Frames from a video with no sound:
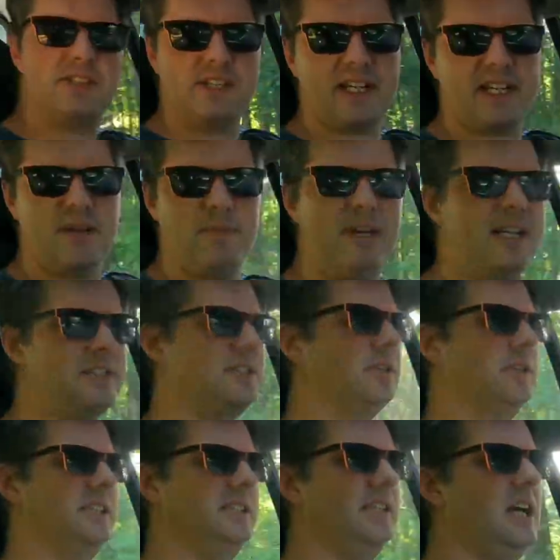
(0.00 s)
I can make to
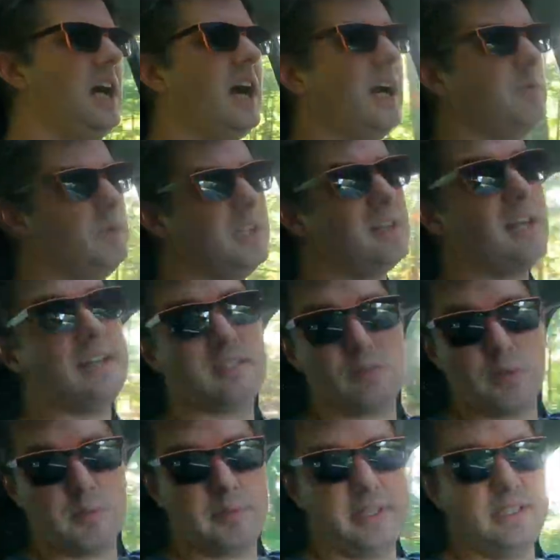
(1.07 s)
it. I would like to
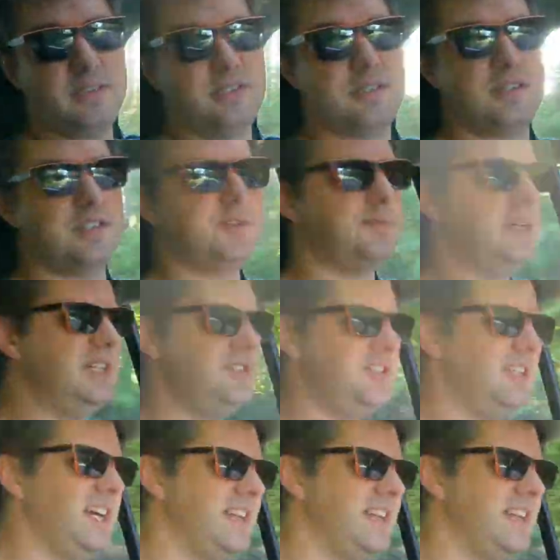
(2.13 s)
replace the suspension.